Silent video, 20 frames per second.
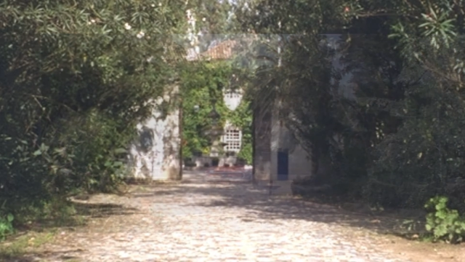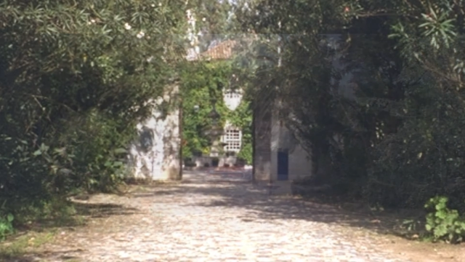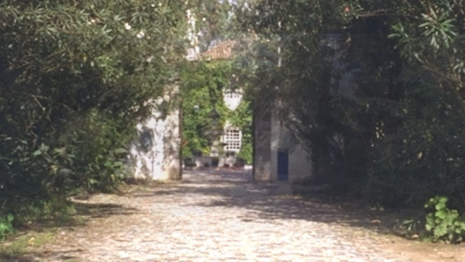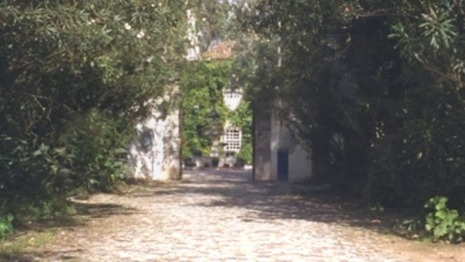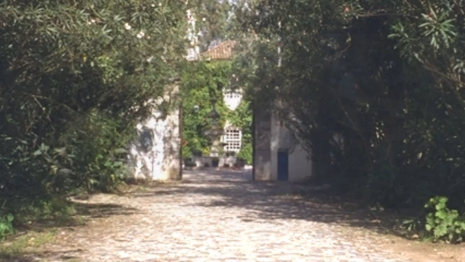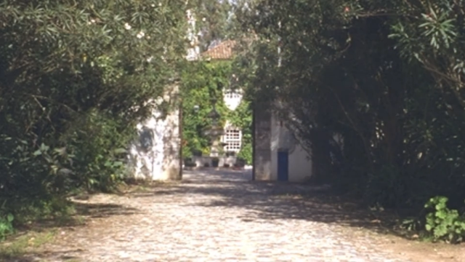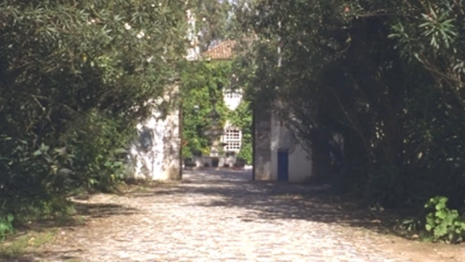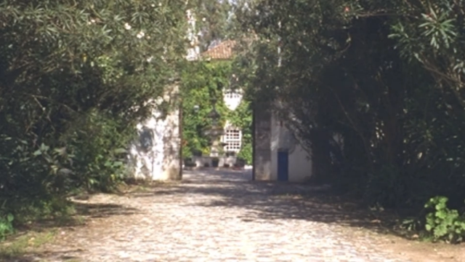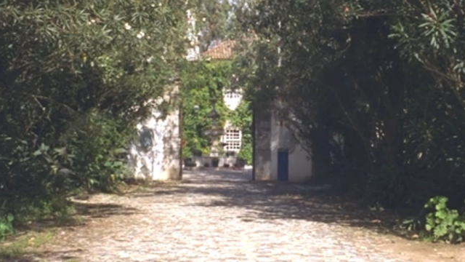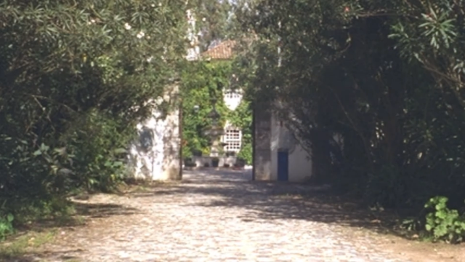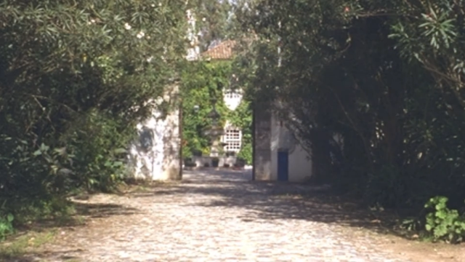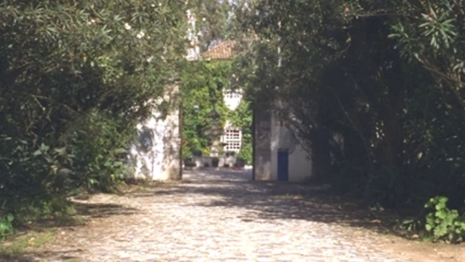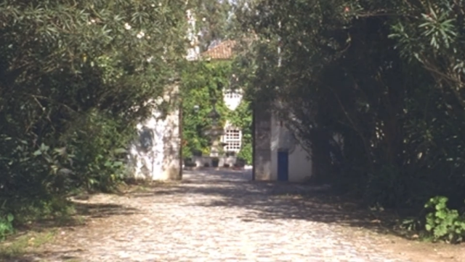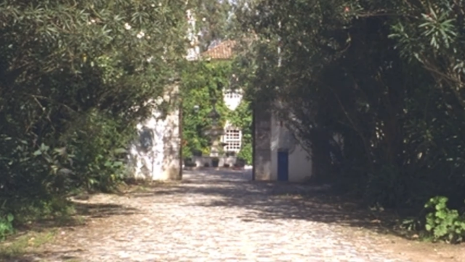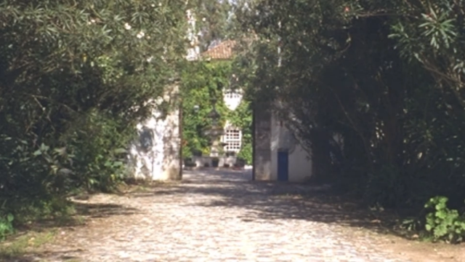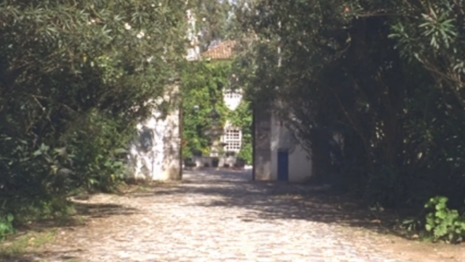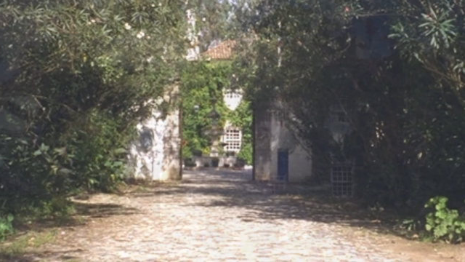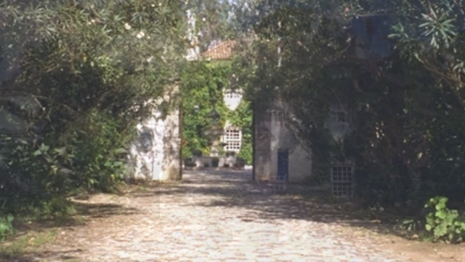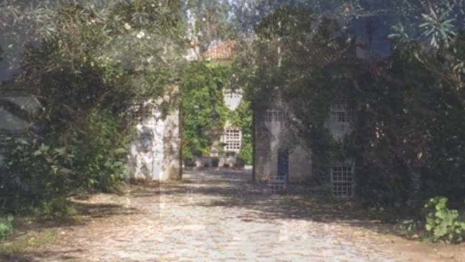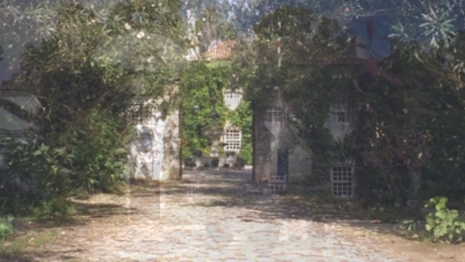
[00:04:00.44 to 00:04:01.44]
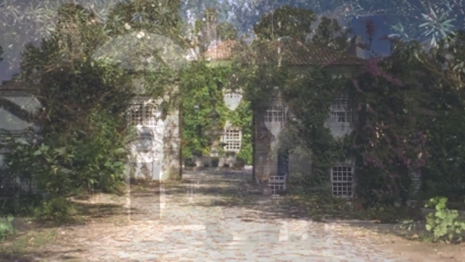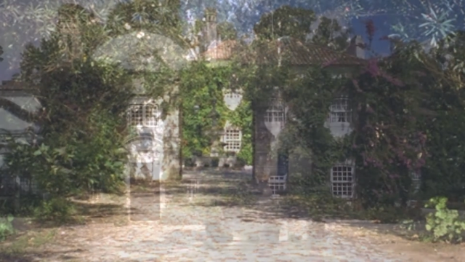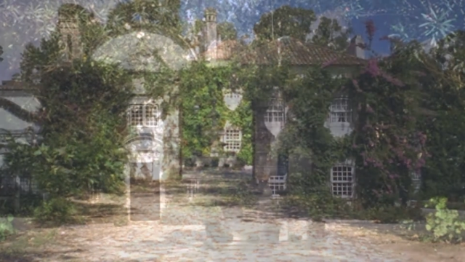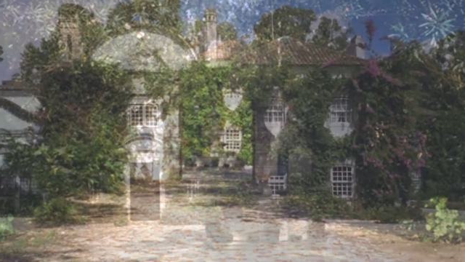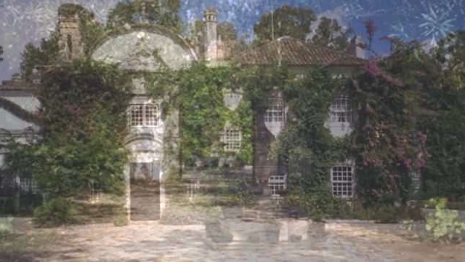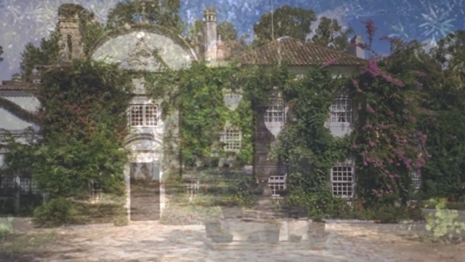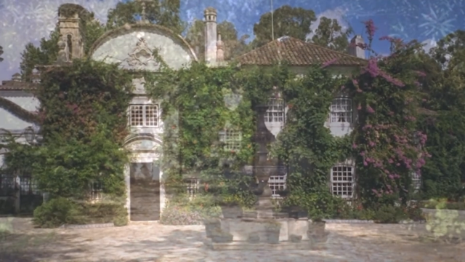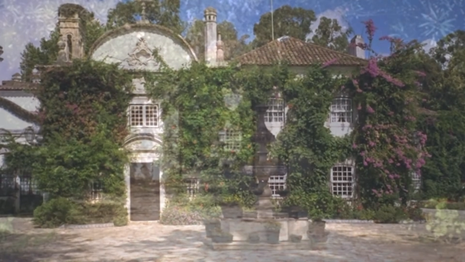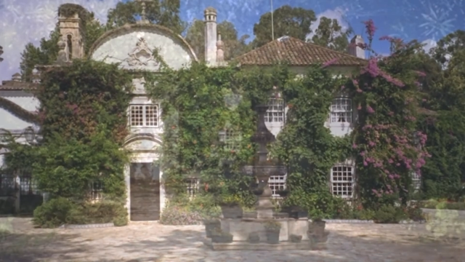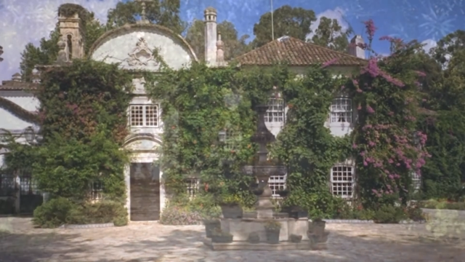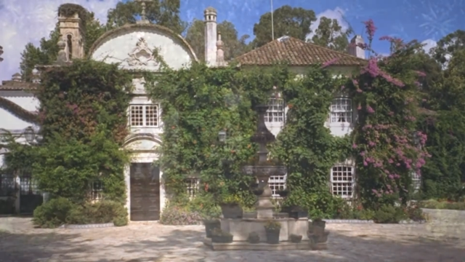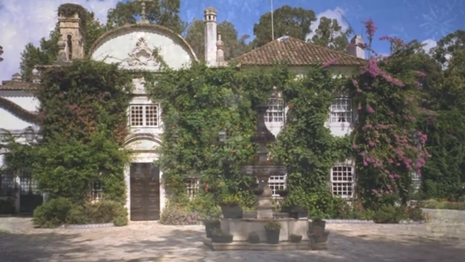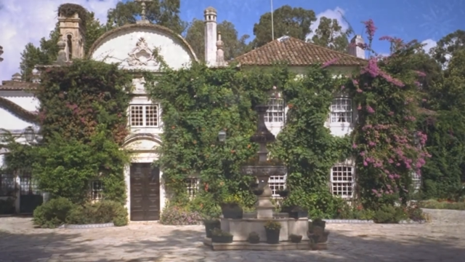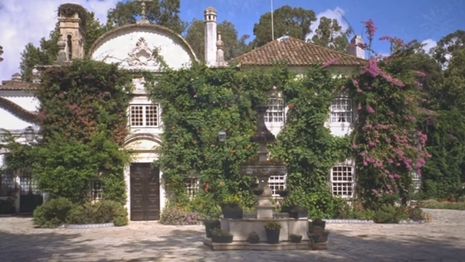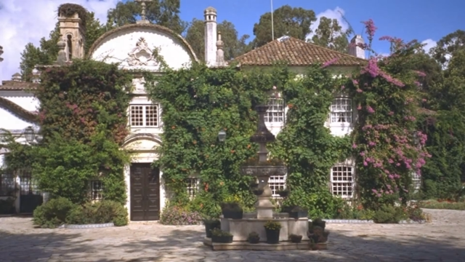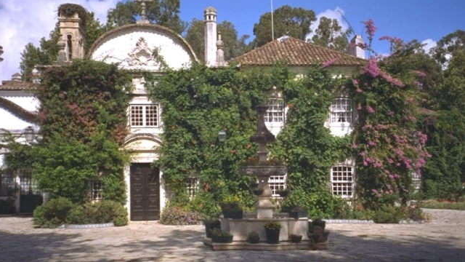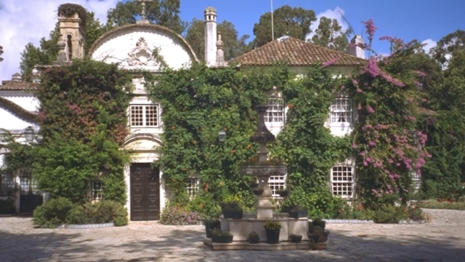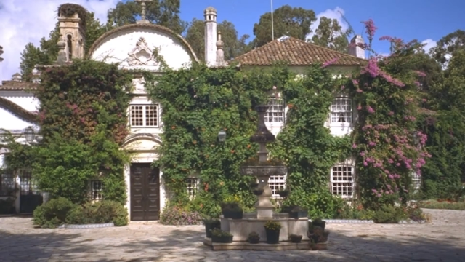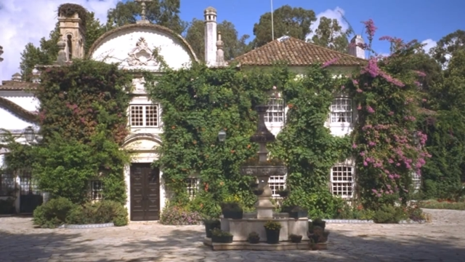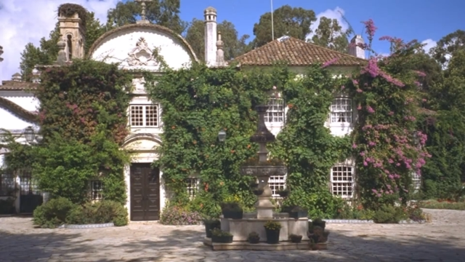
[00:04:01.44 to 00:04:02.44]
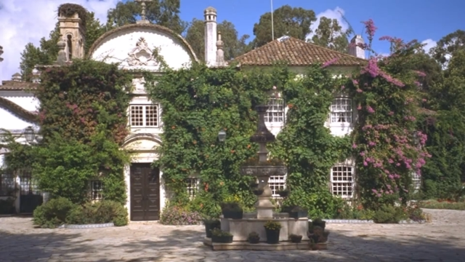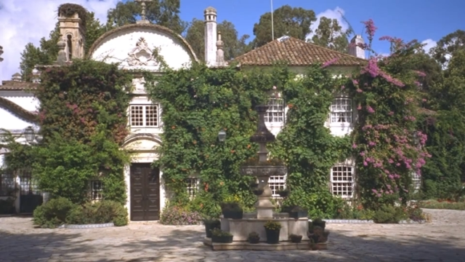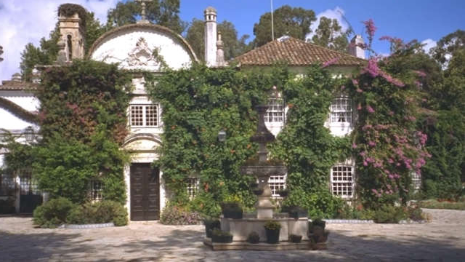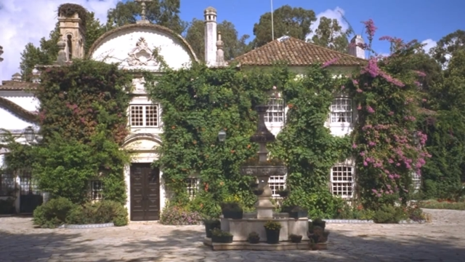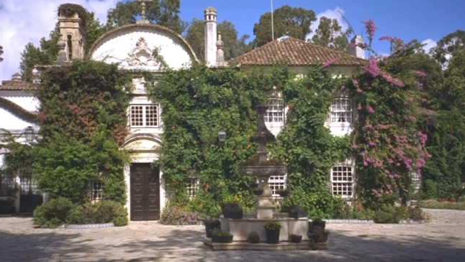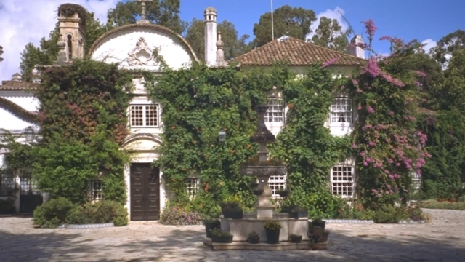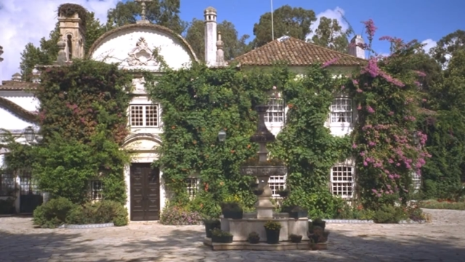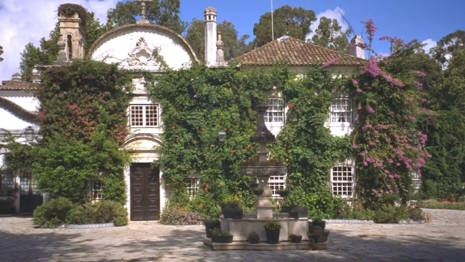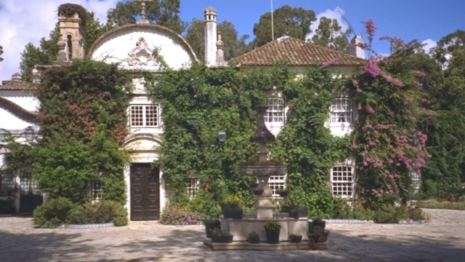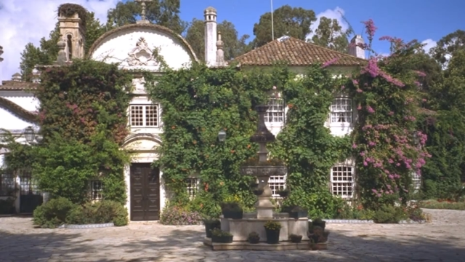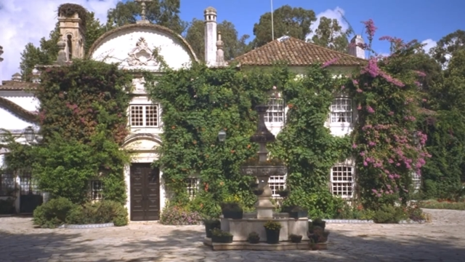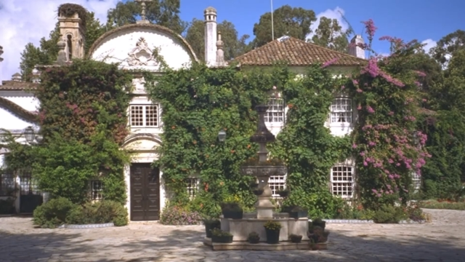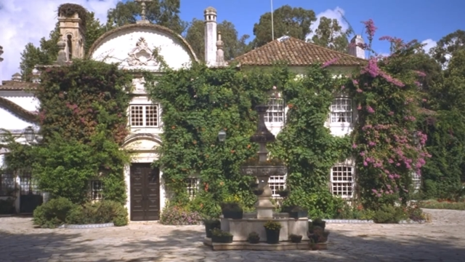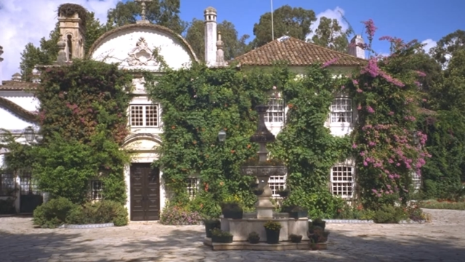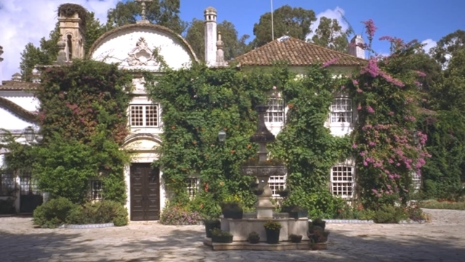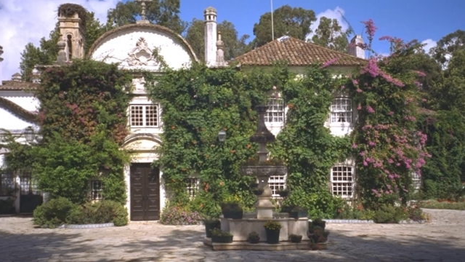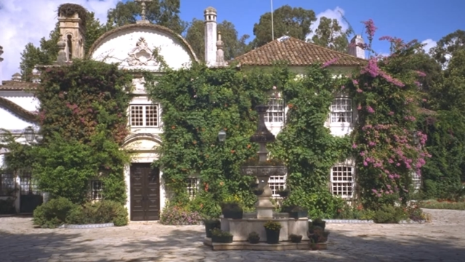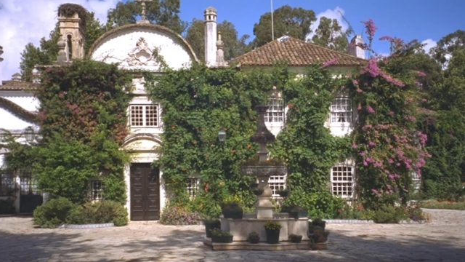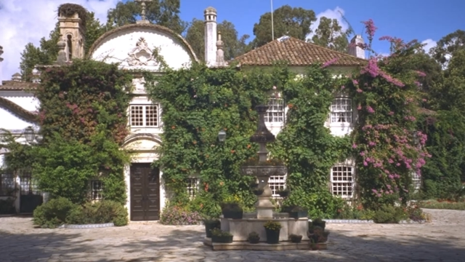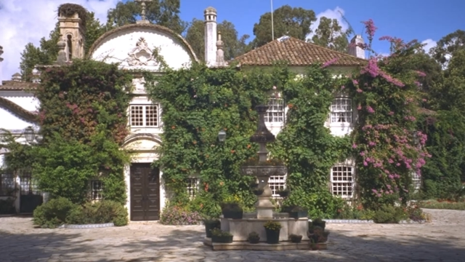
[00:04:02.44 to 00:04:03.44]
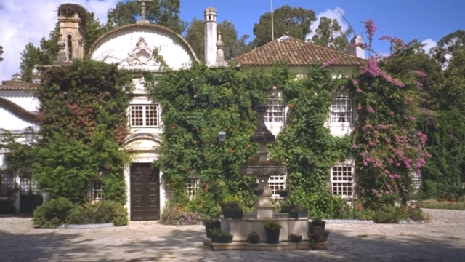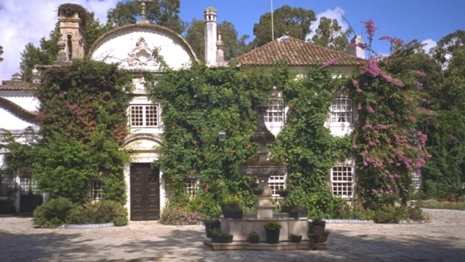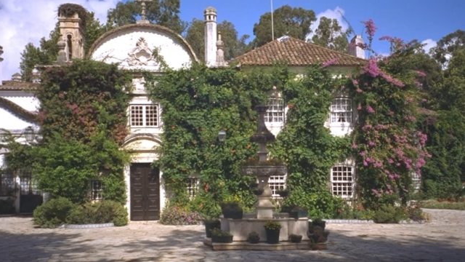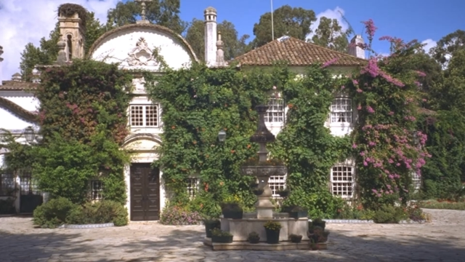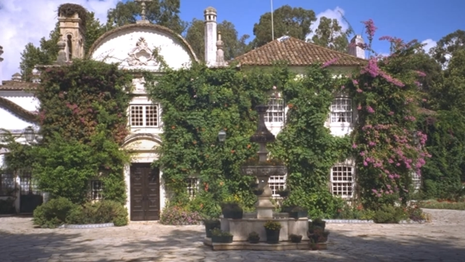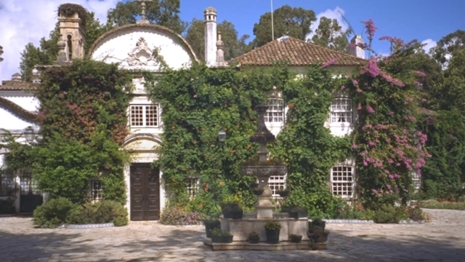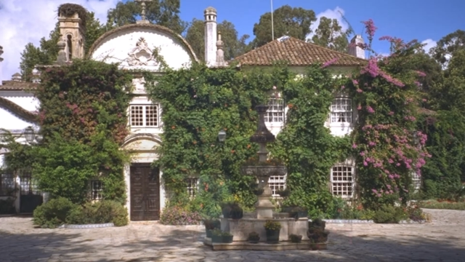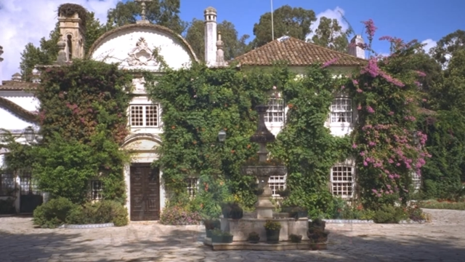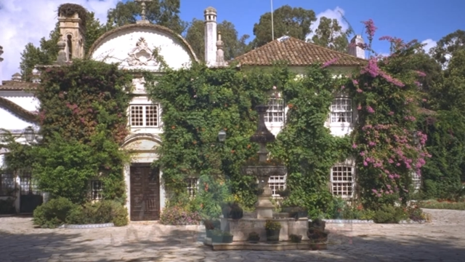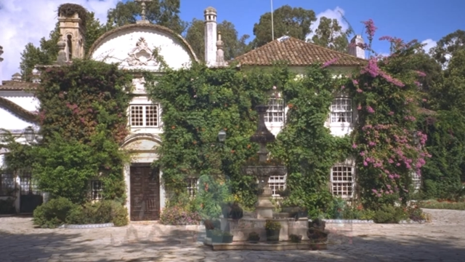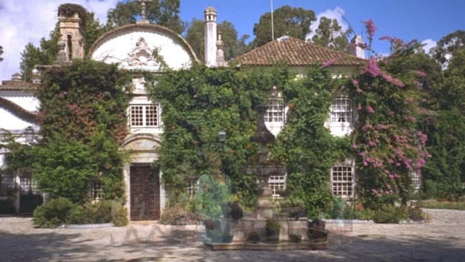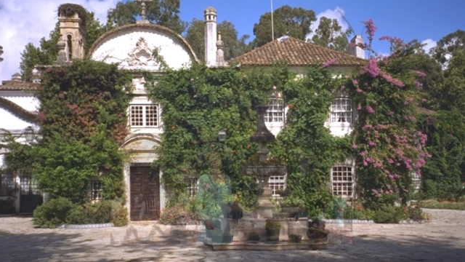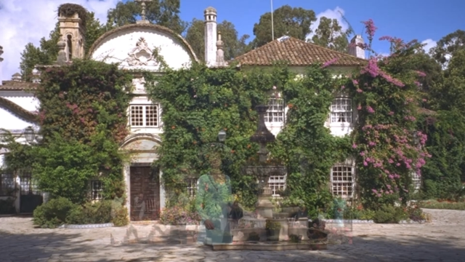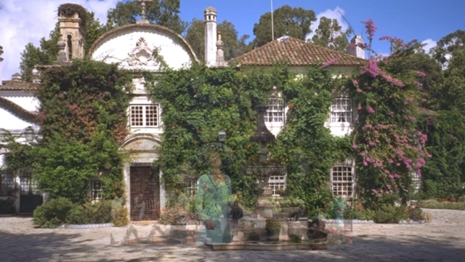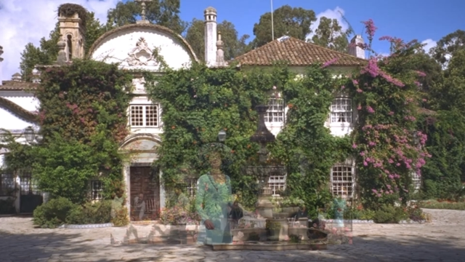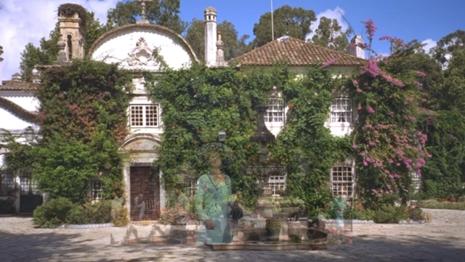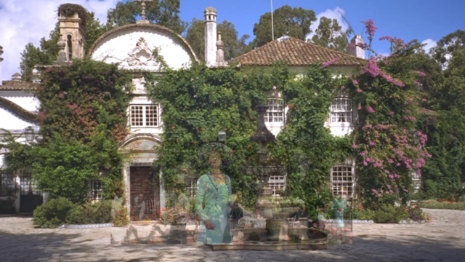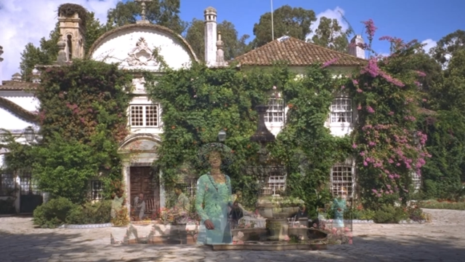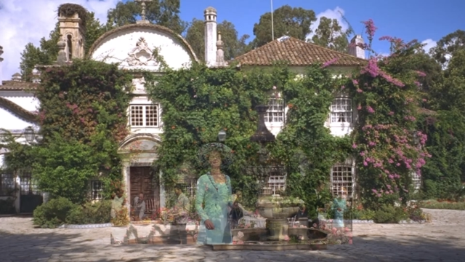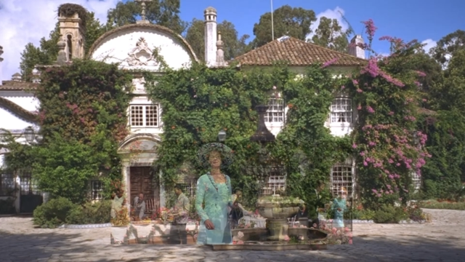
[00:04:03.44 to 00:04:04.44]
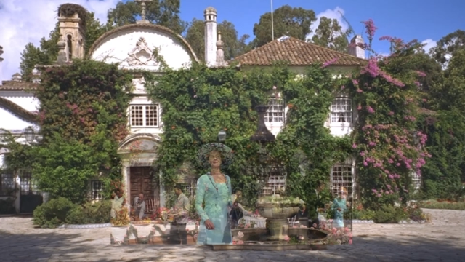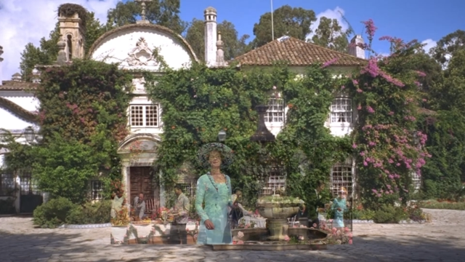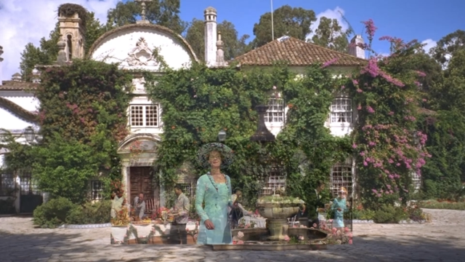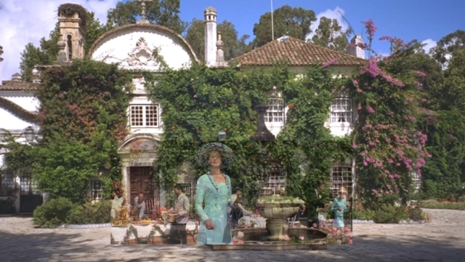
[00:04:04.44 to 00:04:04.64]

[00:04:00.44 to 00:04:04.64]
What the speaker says: (no speaker visible)